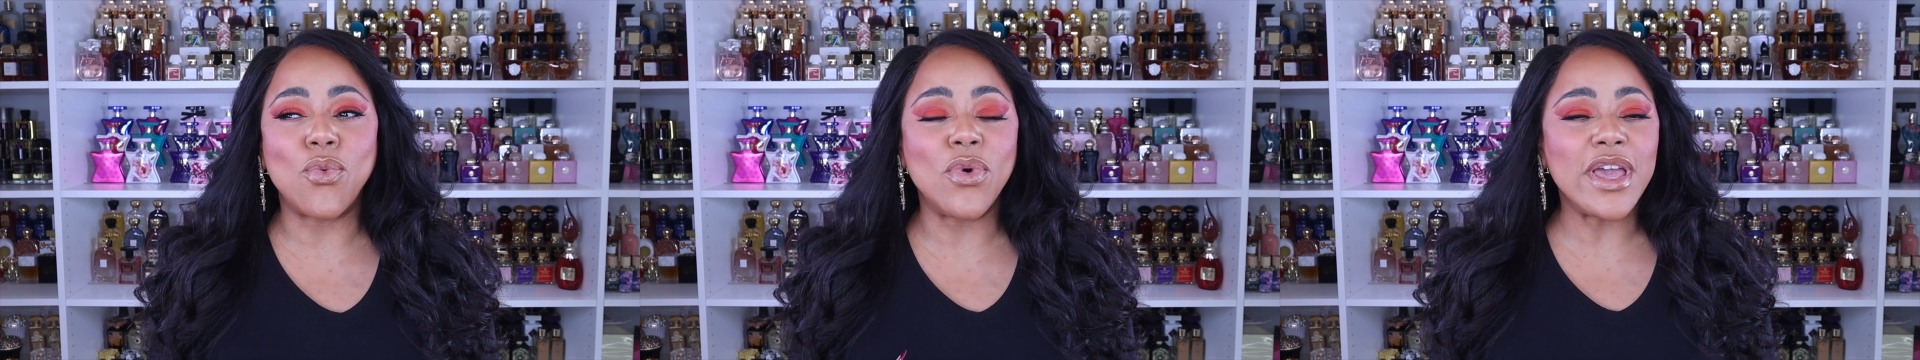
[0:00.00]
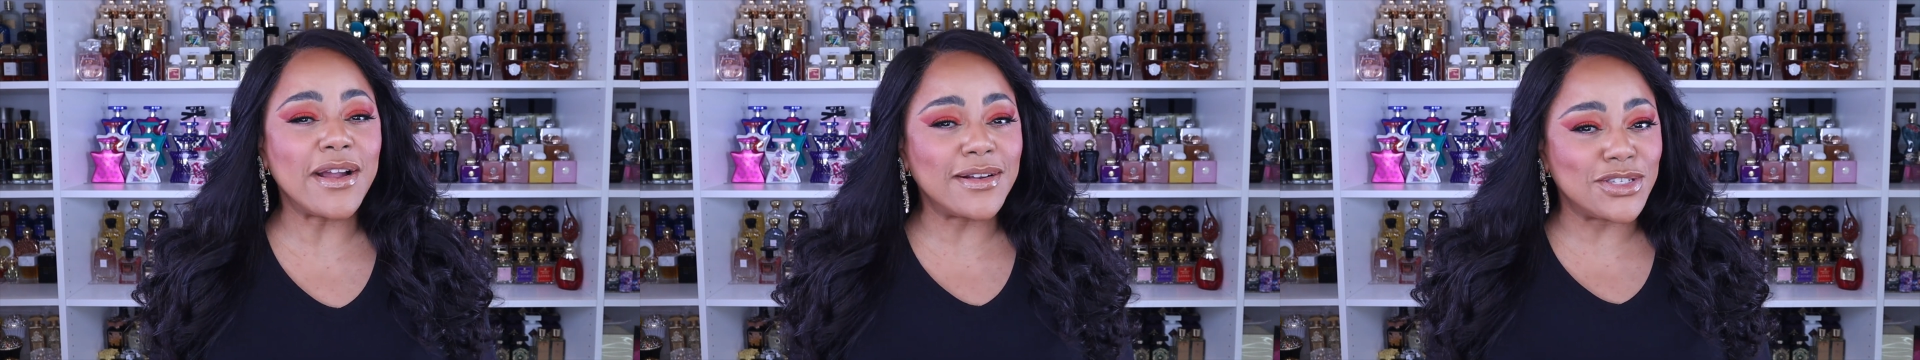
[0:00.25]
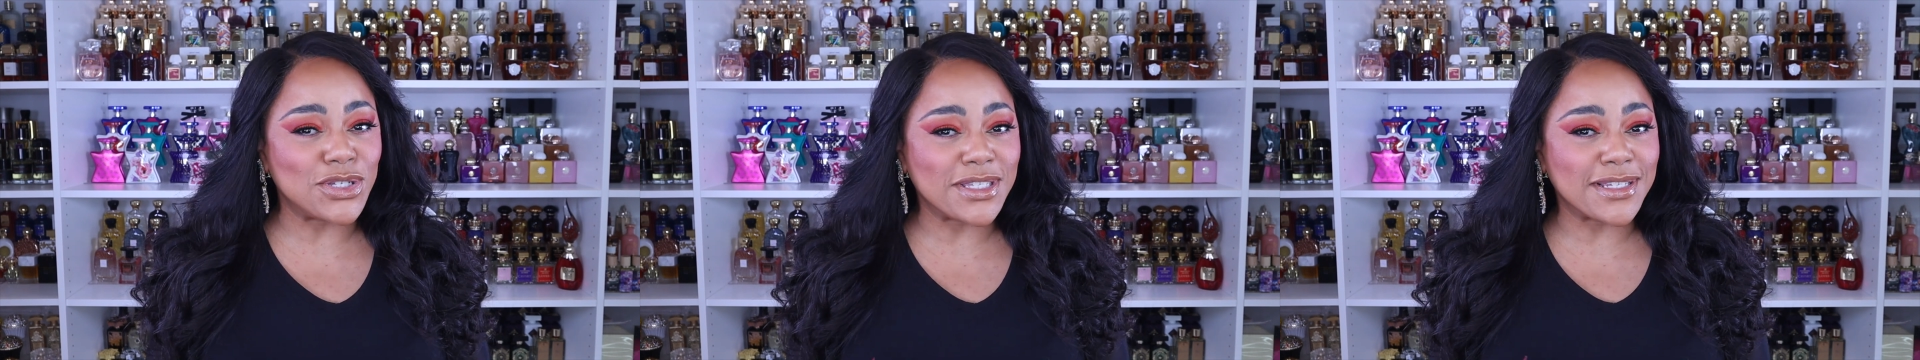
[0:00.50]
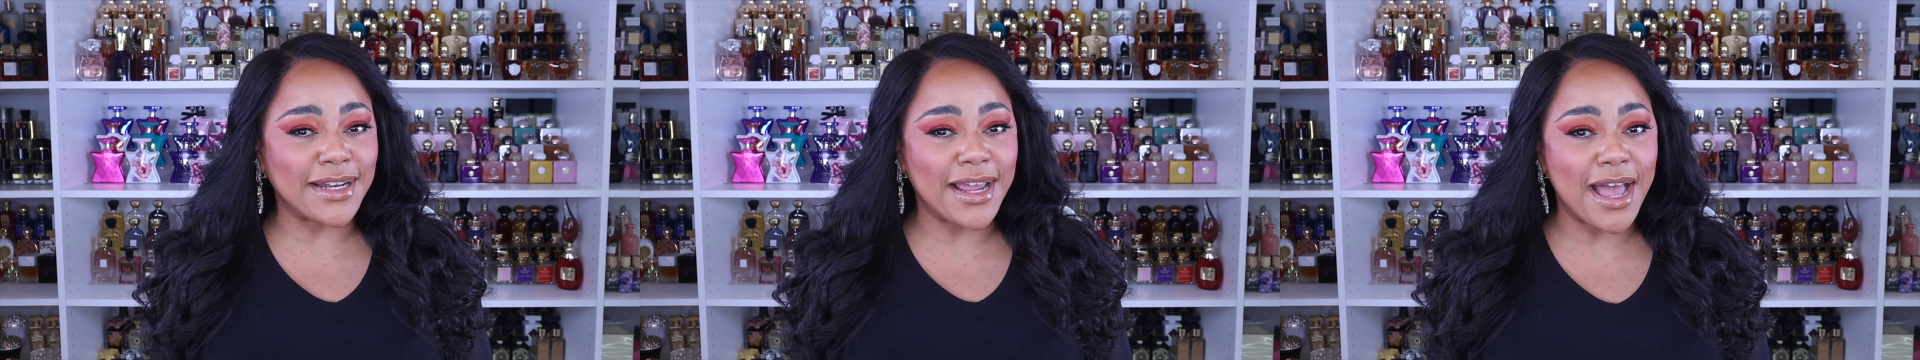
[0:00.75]
we are
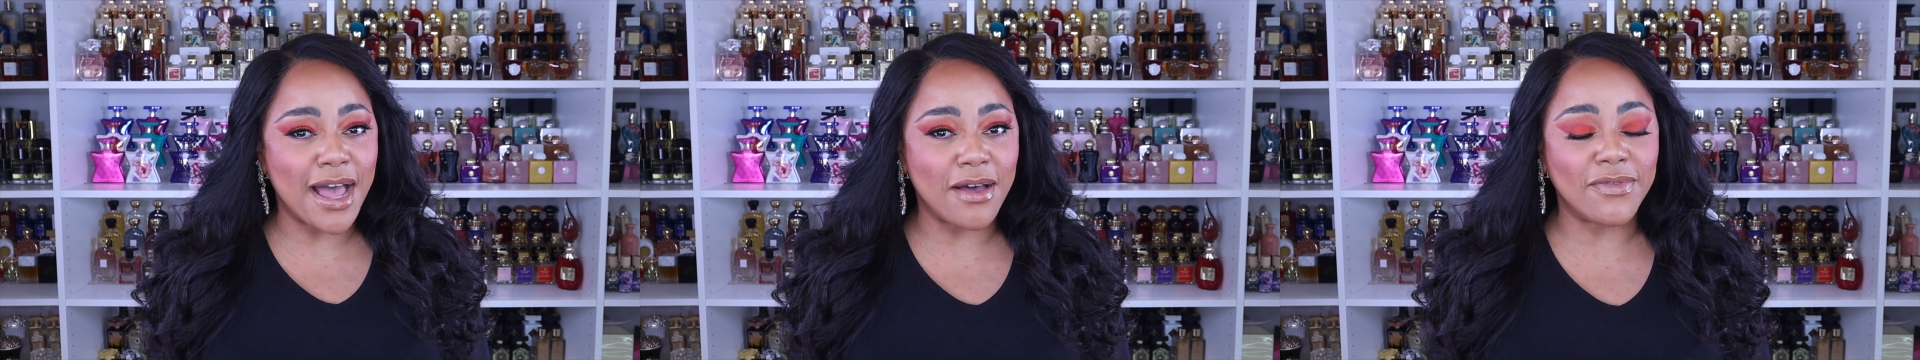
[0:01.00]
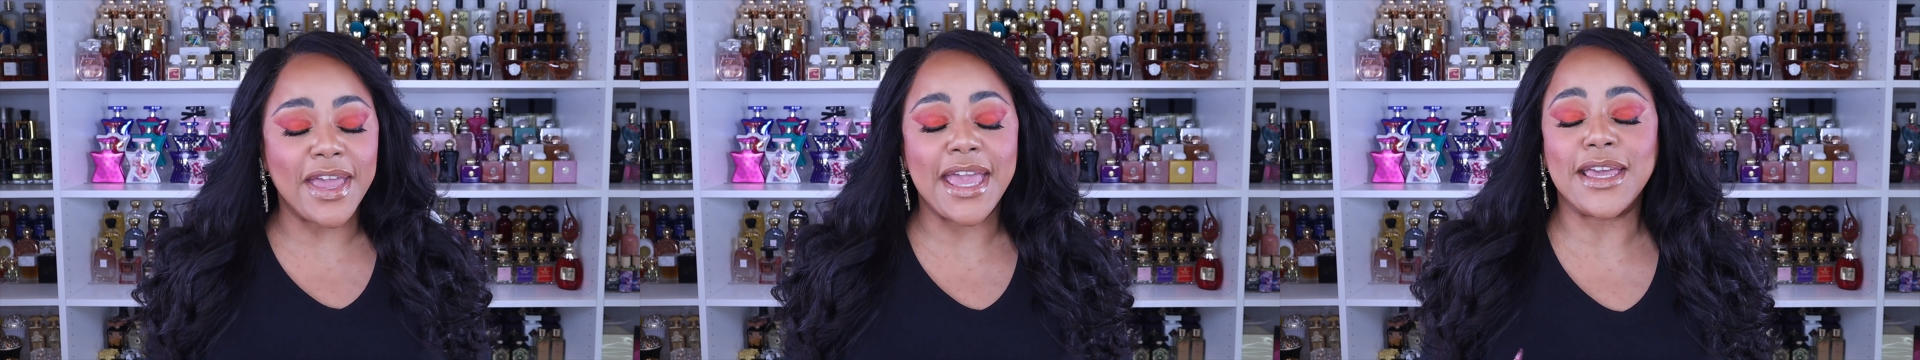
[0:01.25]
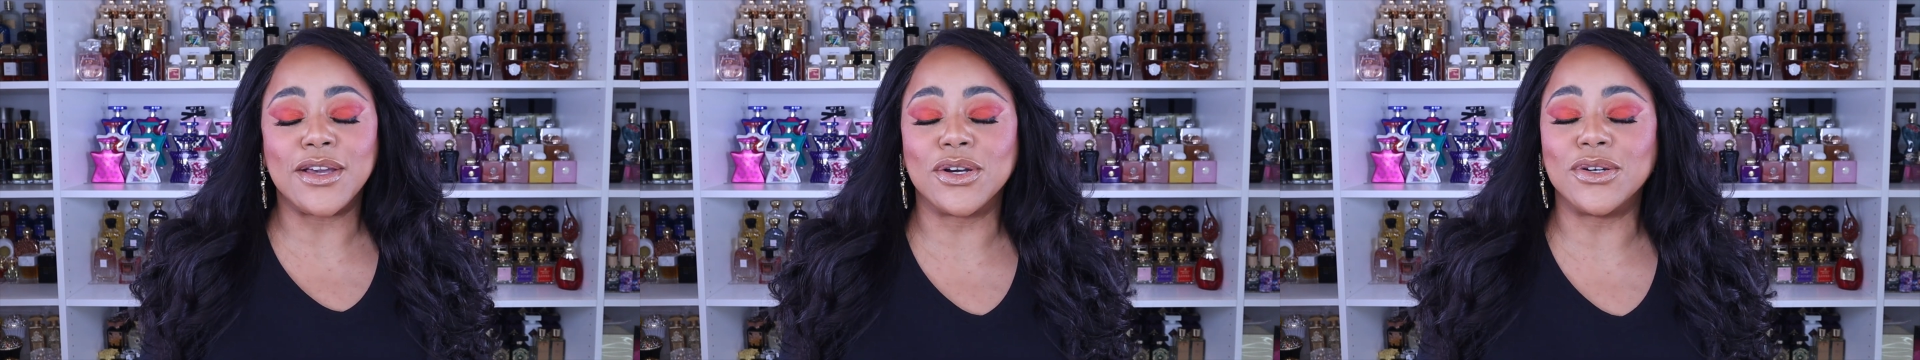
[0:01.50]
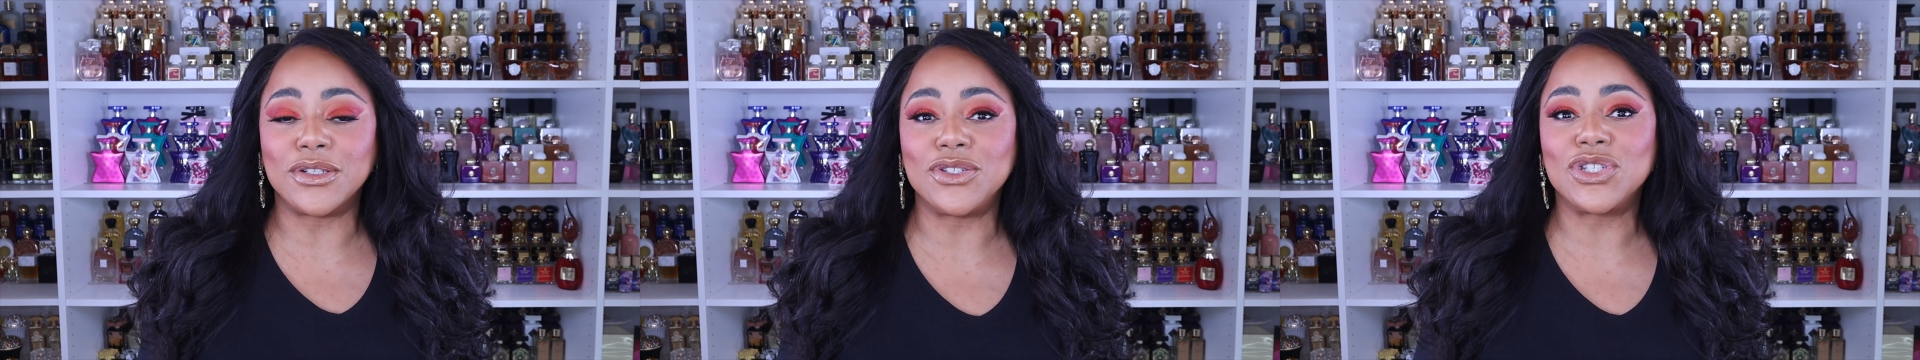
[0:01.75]
just going to have a
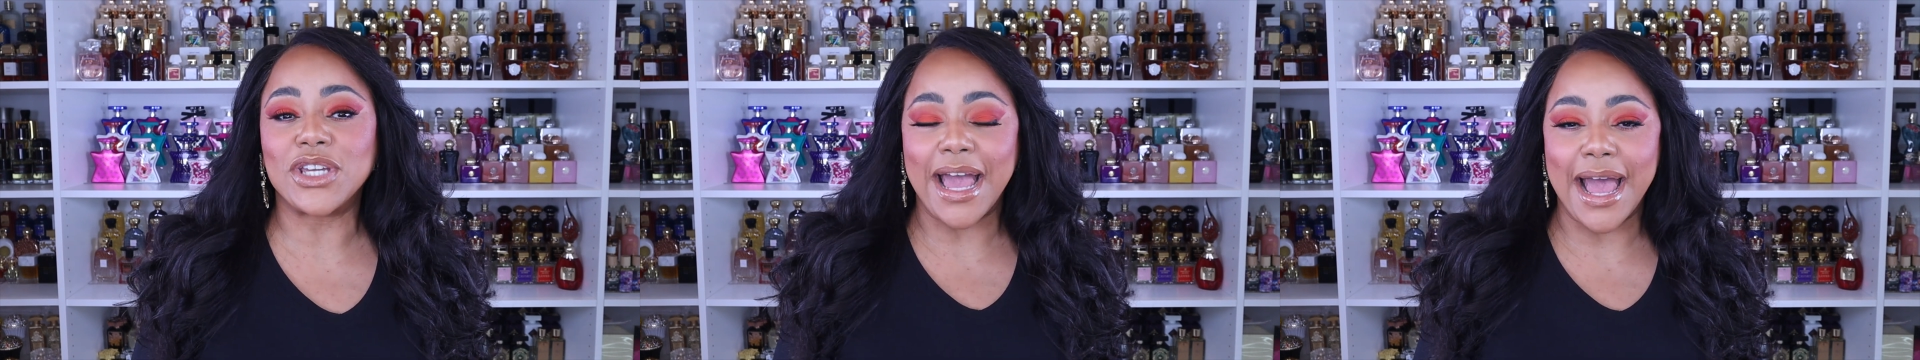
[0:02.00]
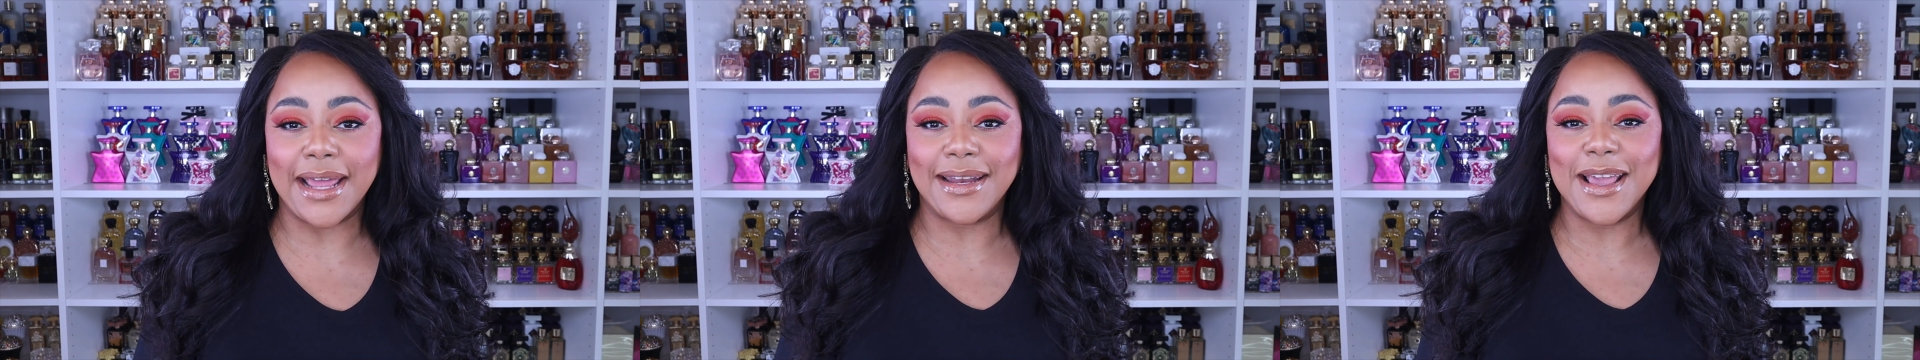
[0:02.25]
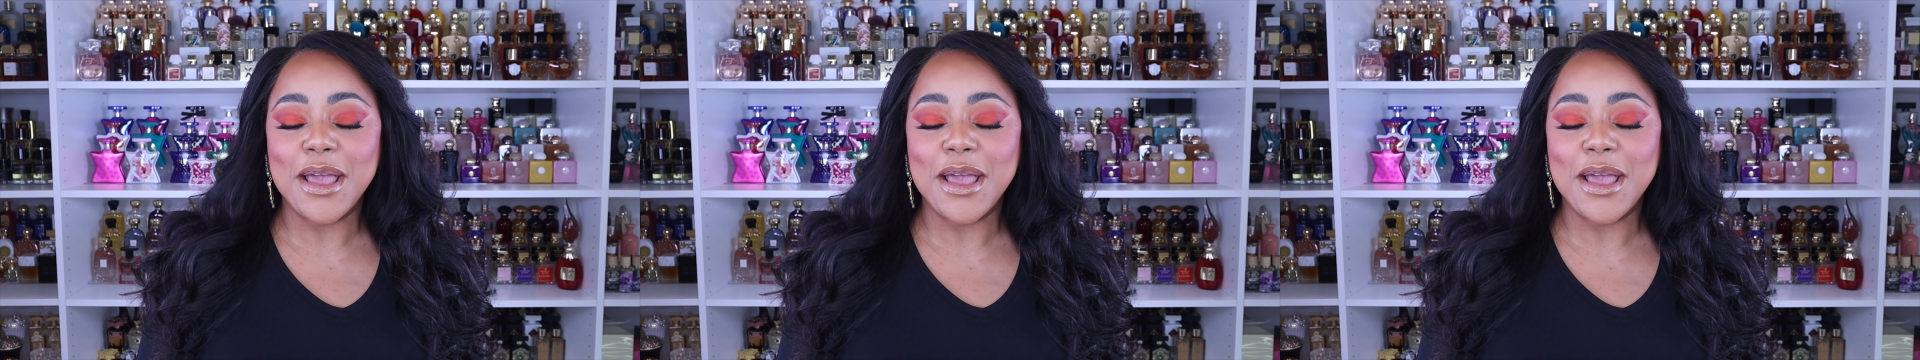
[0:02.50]
good chat